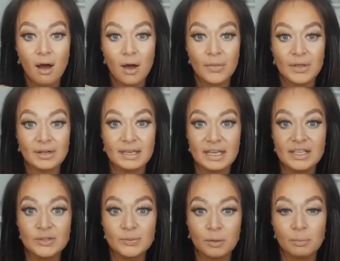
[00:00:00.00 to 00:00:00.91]
on the
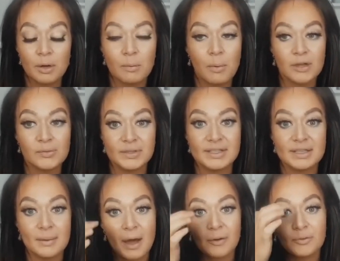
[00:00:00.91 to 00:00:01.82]
needs workbook modules and
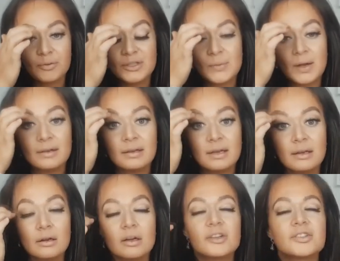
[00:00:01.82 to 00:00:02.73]
the boundaries one,
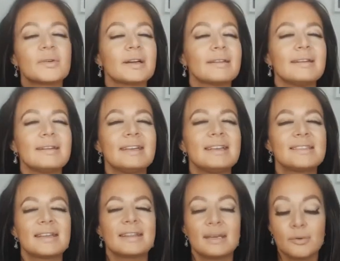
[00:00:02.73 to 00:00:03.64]
the
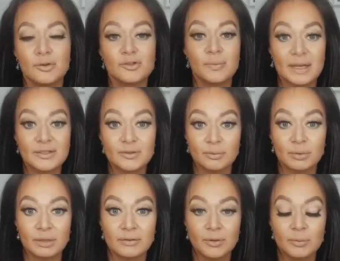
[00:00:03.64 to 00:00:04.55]
needs and the emotional mastery and
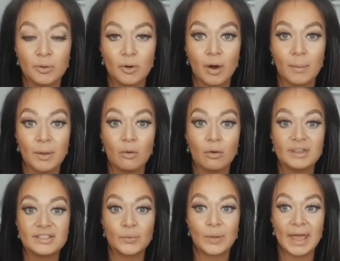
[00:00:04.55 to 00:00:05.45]
belief reprogramming
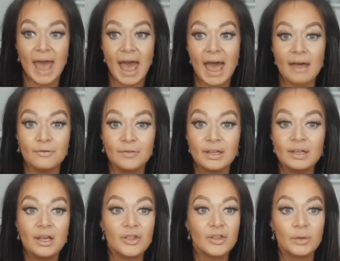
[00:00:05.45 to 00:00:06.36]
course that we have,
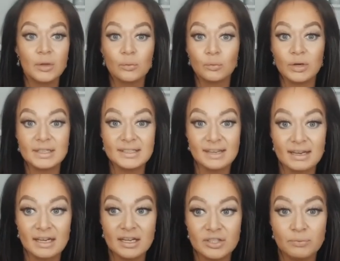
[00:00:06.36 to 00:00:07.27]
the only reason
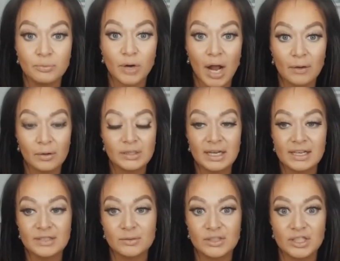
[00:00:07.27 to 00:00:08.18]
I didn't
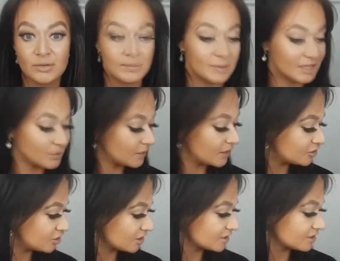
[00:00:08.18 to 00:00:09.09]
prioritize those two is because we
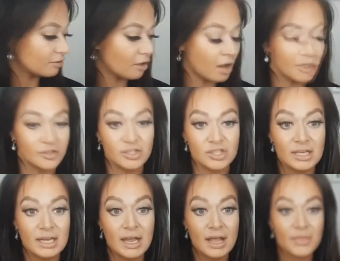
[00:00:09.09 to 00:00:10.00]
had just launched
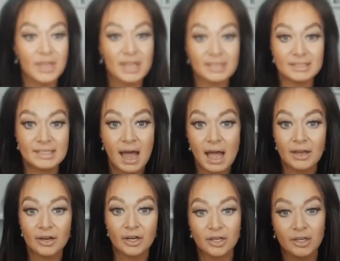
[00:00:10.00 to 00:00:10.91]
the
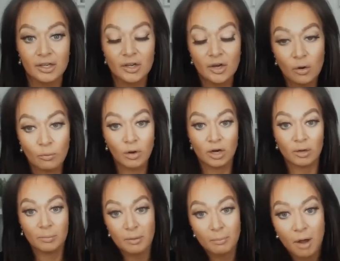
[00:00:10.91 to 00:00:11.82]
entire
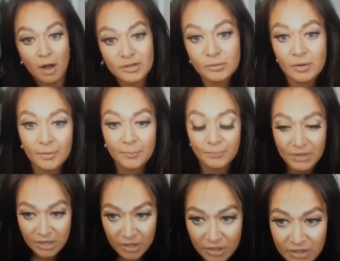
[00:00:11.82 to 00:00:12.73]
workbook module.
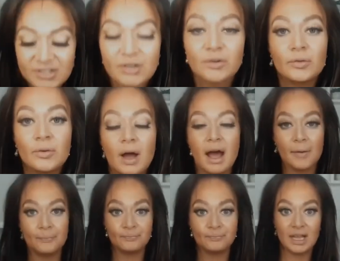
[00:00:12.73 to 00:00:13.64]
So
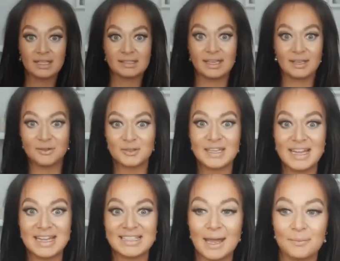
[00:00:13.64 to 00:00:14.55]
it's like there's an
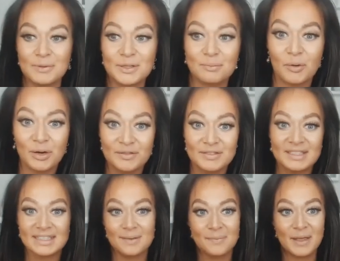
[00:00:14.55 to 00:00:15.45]
in-depth supportive
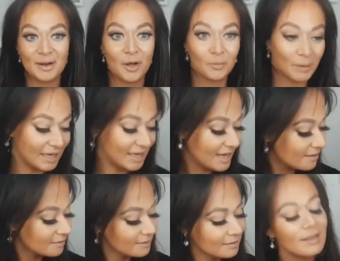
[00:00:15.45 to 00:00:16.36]
system there
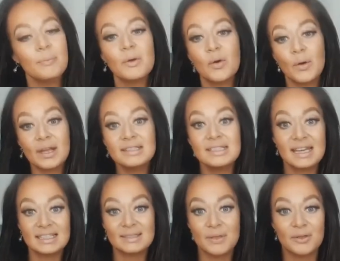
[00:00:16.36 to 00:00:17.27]
already. But going into
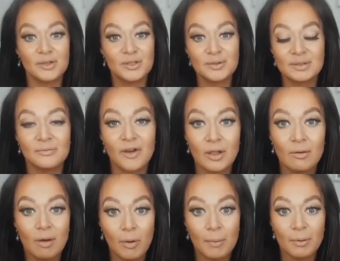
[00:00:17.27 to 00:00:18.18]
next month, I'll do some
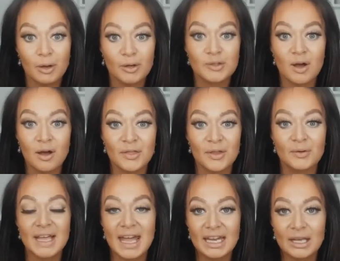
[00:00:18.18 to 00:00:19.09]
follow-up webinars on
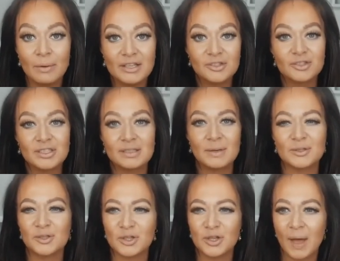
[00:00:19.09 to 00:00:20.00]
those anyways, just to make
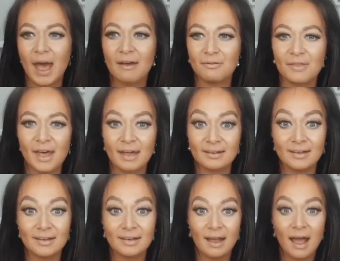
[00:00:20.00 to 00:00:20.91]
sure you have that
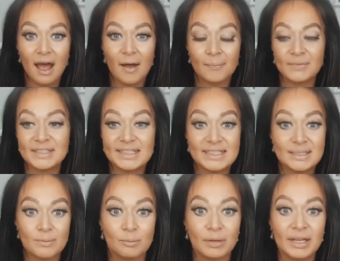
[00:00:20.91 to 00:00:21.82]

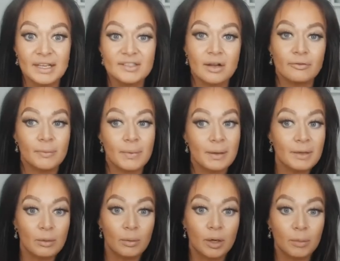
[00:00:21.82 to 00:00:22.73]
system in place, not from
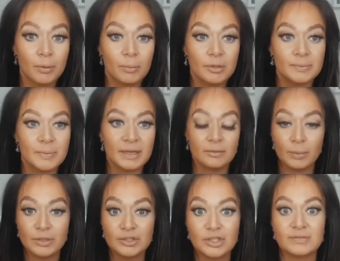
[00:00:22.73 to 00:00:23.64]
maybe a workbook perspective,
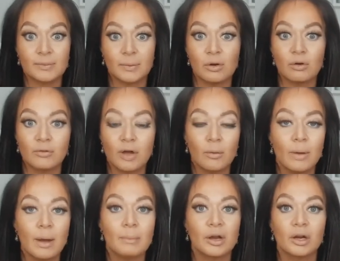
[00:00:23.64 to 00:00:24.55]
but just from an overall
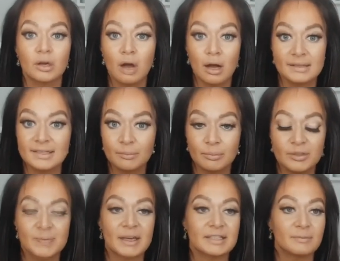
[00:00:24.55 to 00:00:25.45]
webinar content
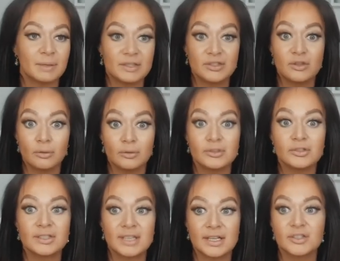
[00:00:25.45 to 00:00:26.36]
perspective, because those are
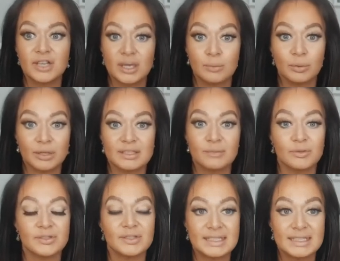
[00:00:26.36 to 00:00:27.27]
such key
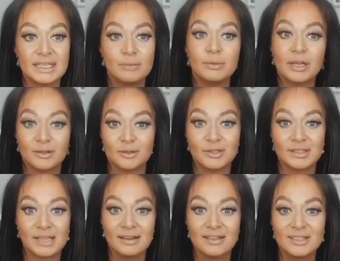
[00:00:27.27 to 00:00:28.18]
principles to deeply
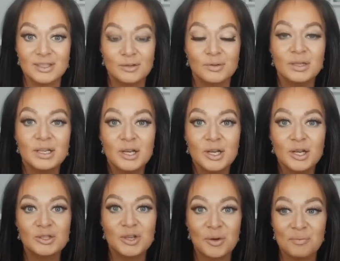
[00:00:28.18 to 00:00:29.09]
understand as you
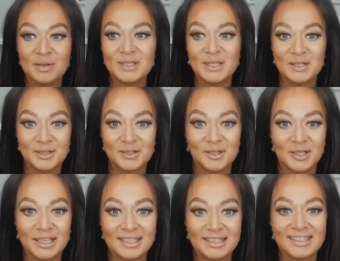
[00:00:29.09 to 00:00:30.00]
jump into your
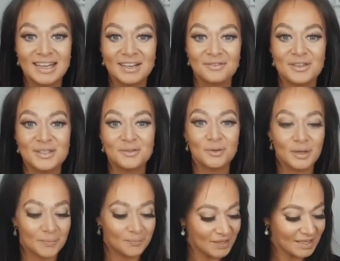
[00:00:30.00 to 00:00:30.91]
journey inside of the
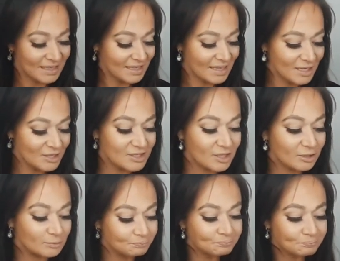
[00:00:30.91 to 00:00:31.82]
school.
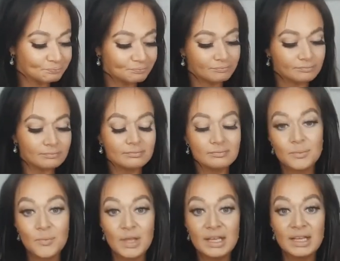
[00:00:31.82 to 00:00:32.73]
So
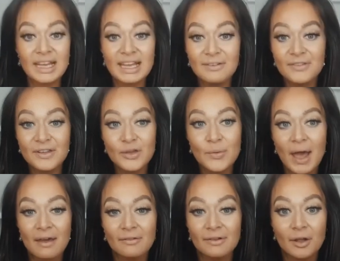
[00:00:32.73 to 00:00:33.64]
if you
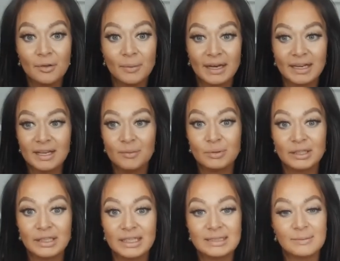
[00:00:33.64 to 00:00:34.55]
haven't already,
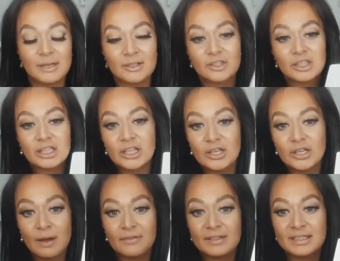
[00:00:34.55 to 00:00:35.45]
please make sure you
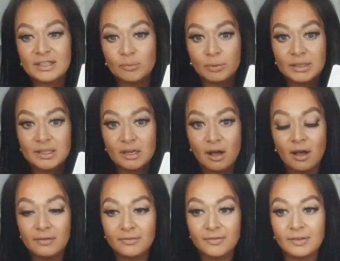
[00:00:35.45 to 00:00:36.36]
have this either printed
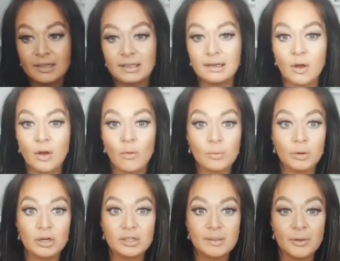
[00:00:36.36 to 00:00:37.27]
off or
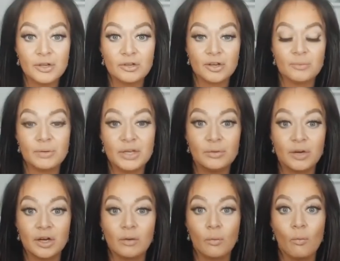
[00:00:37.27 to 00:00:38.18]
pulled up on your
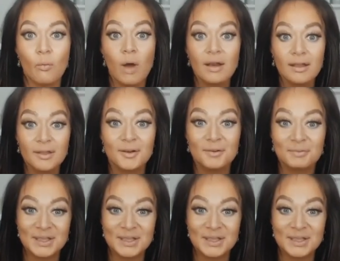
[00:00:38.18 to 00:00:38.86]
computer. One other